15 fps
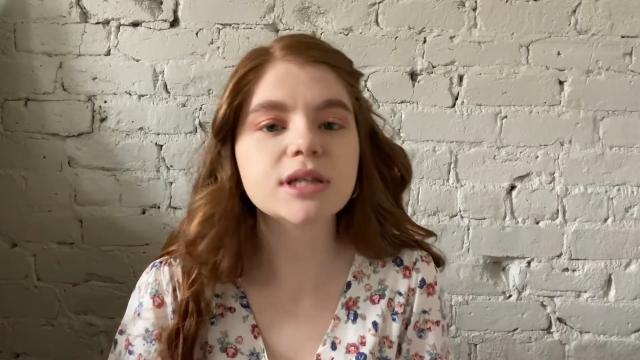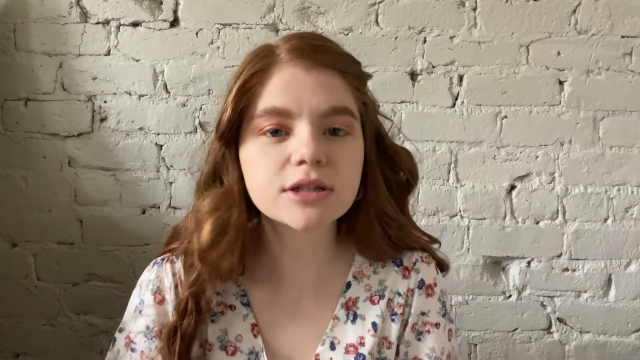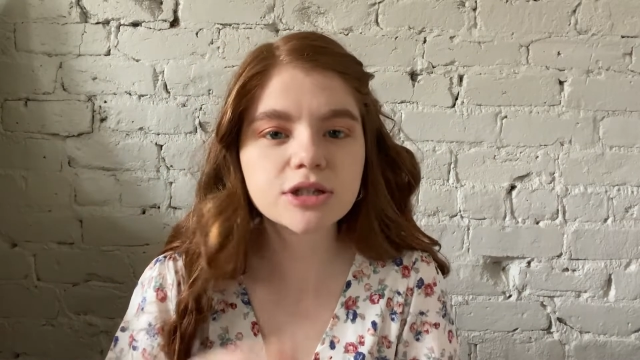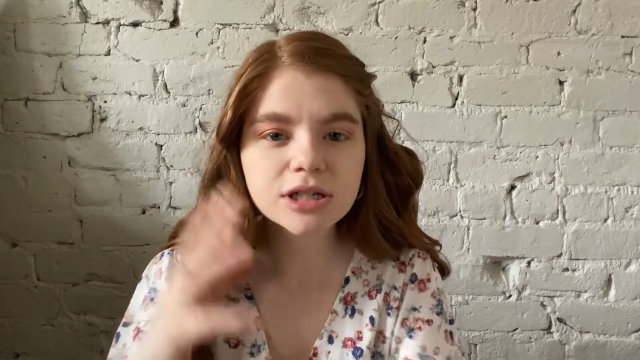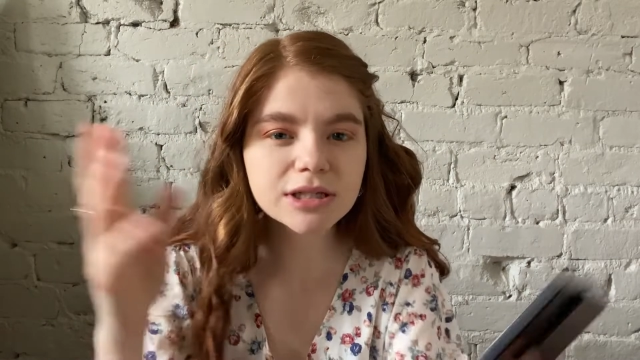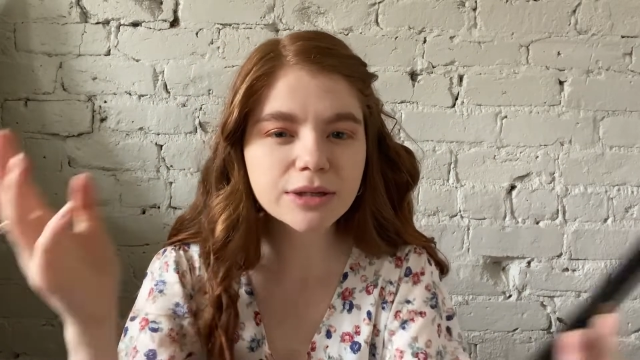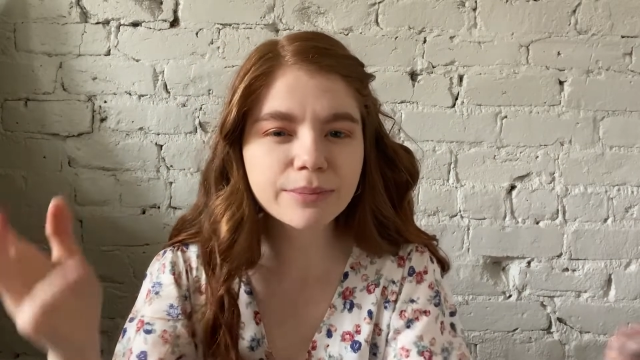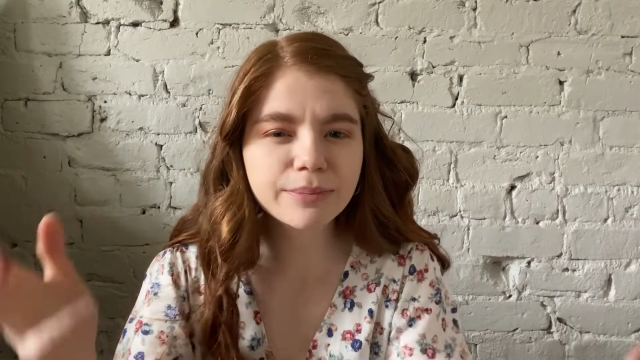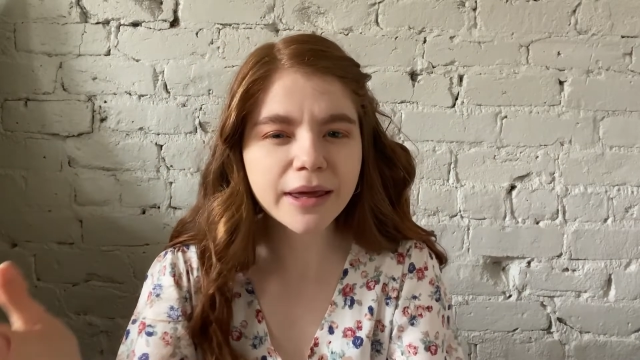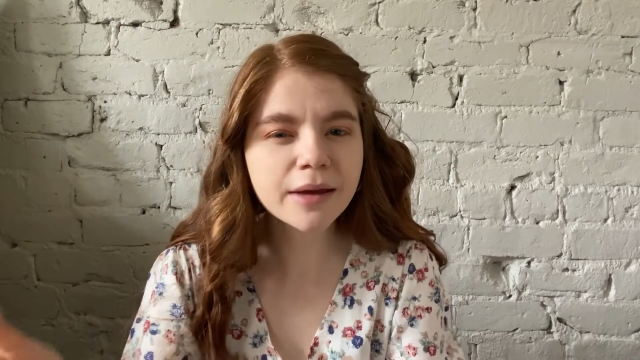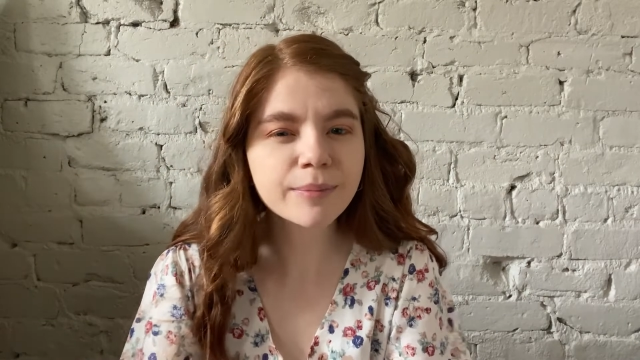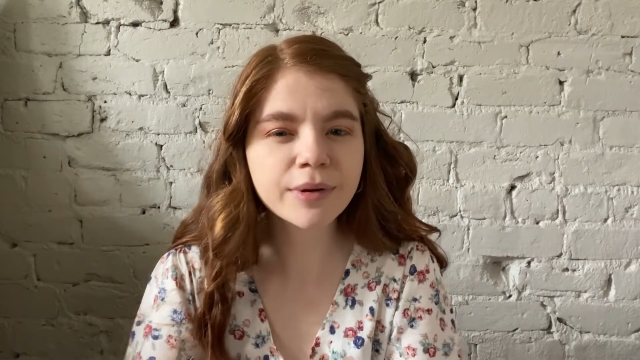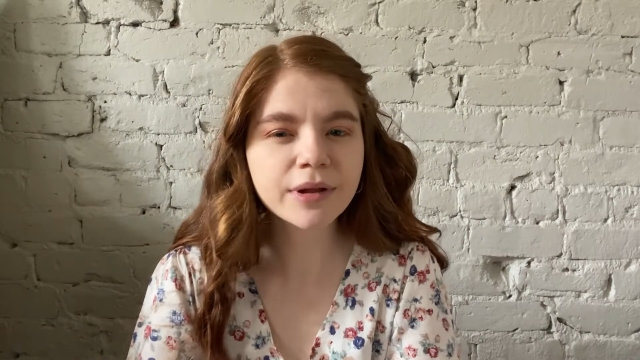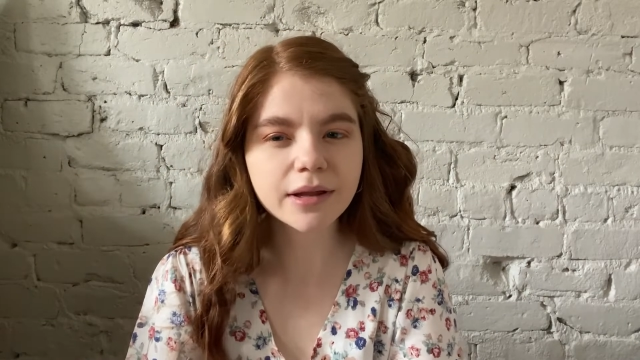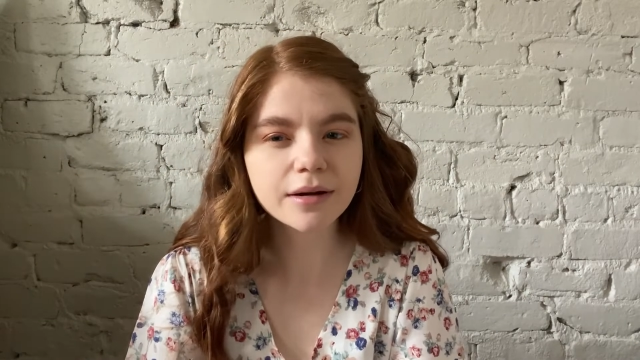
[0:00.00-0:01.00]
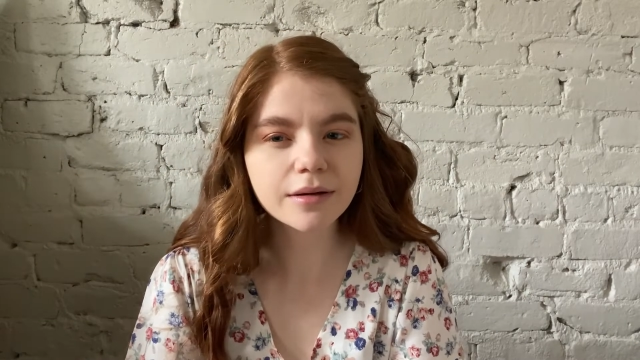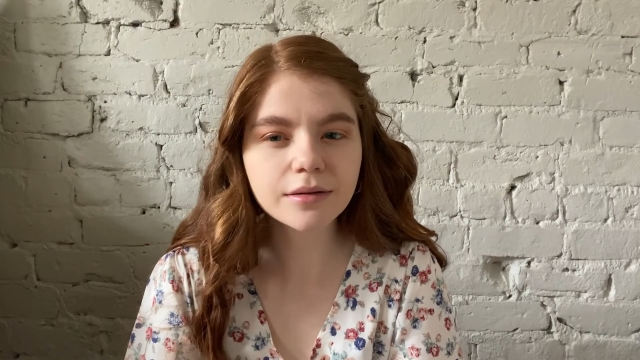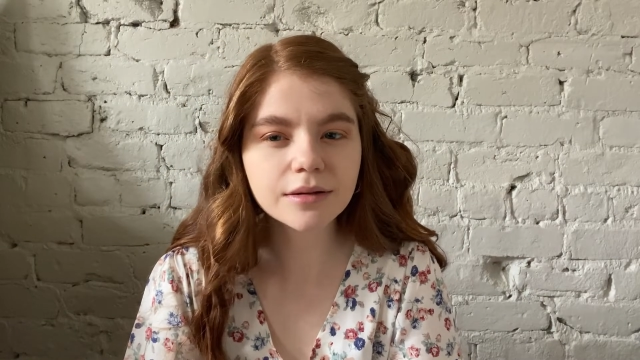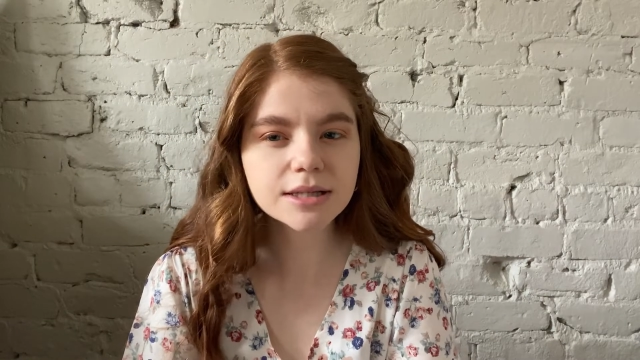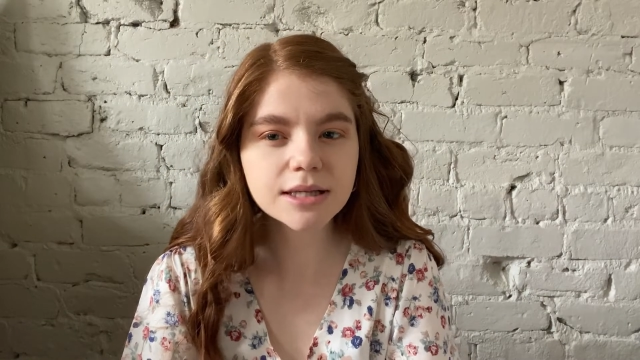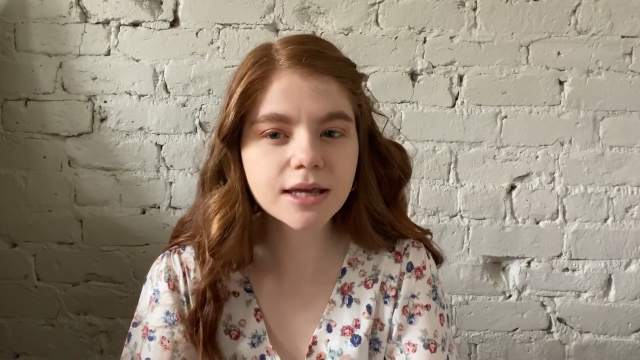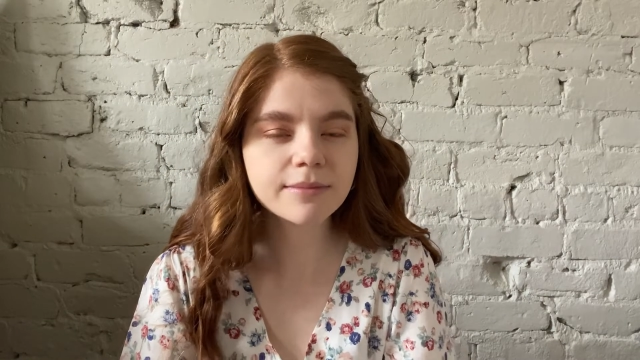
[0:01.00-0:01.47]
Just a big political
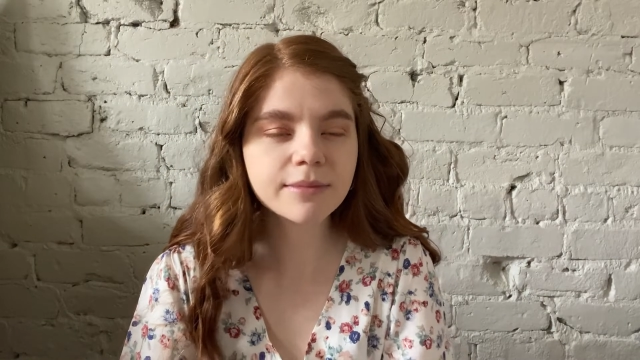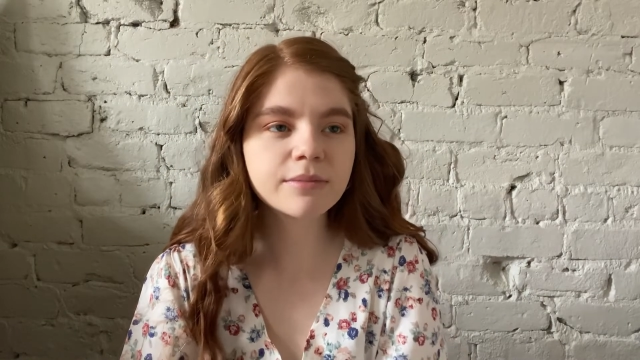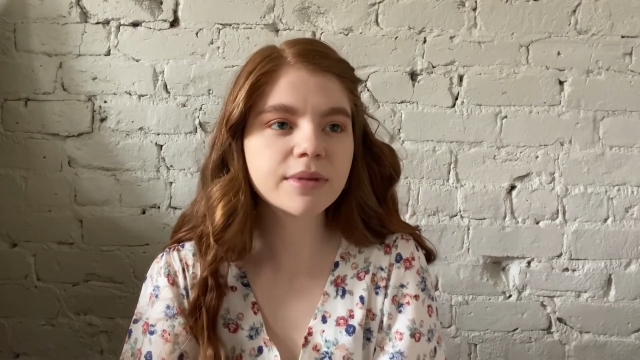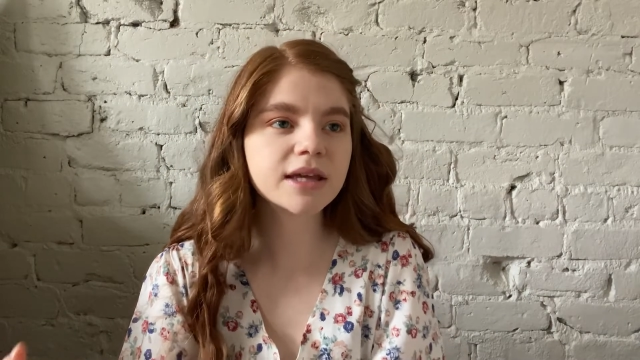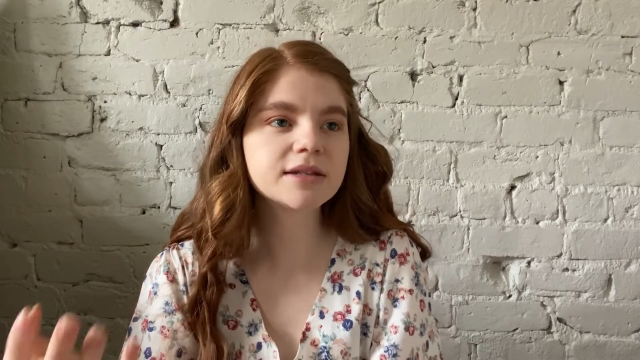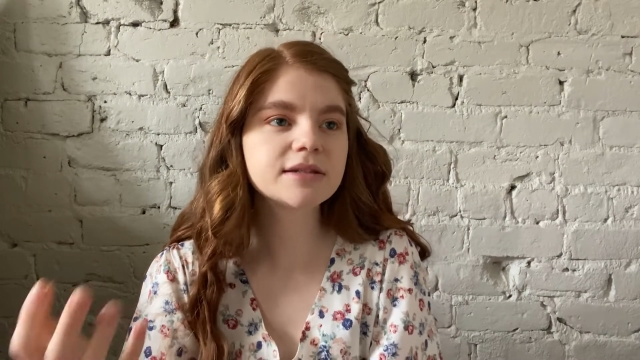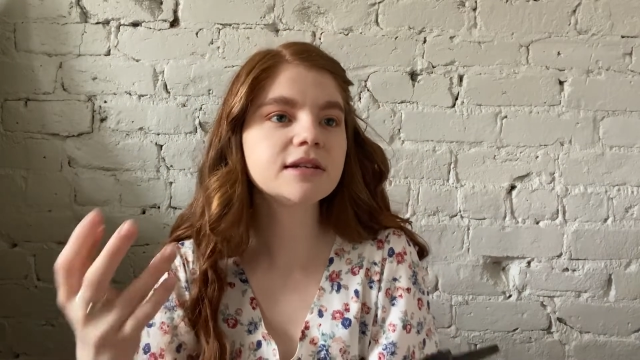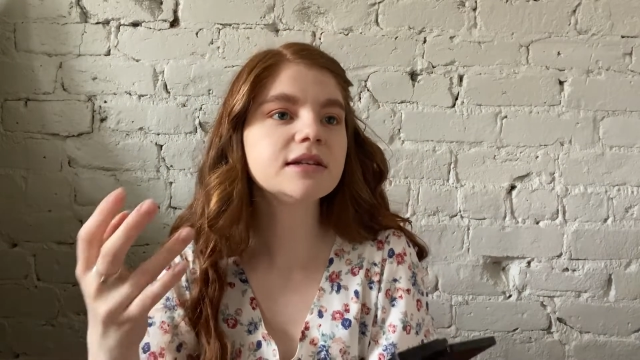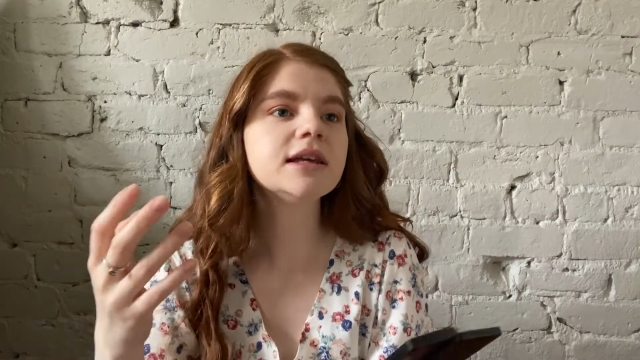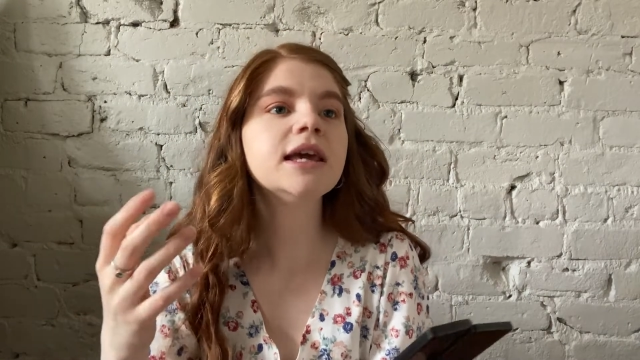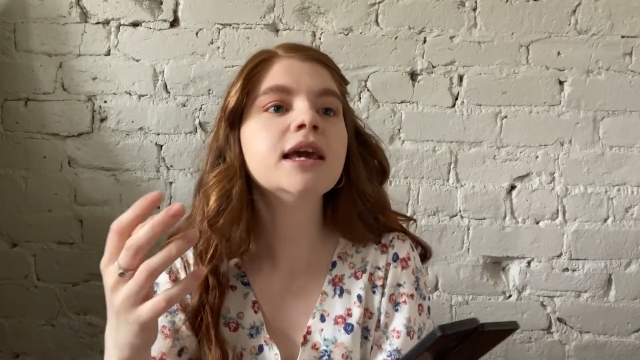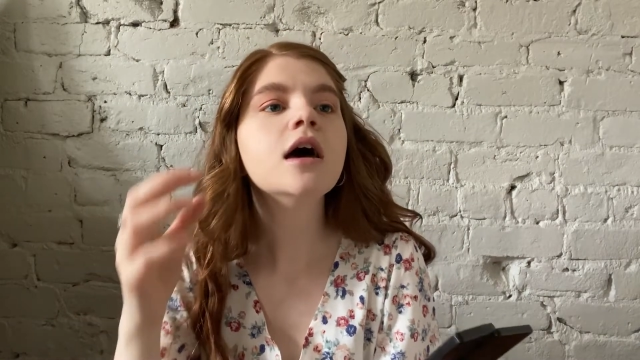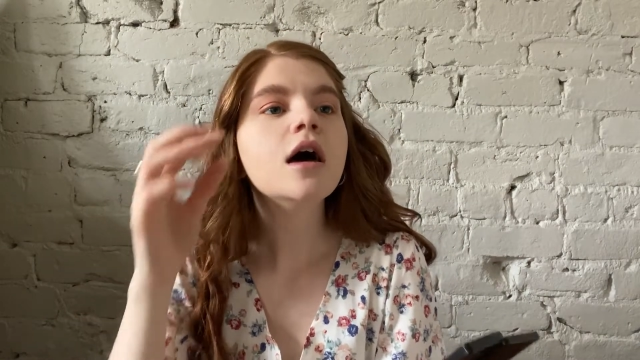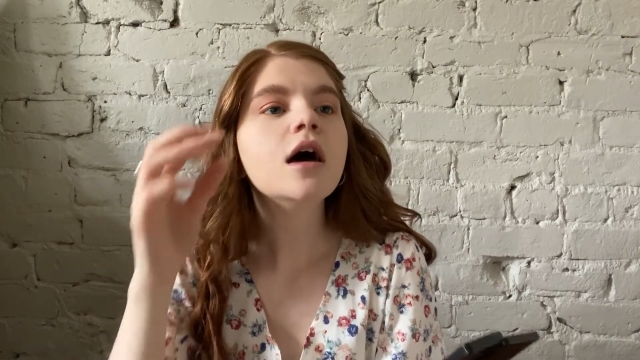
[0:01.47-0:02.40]
statement, basically.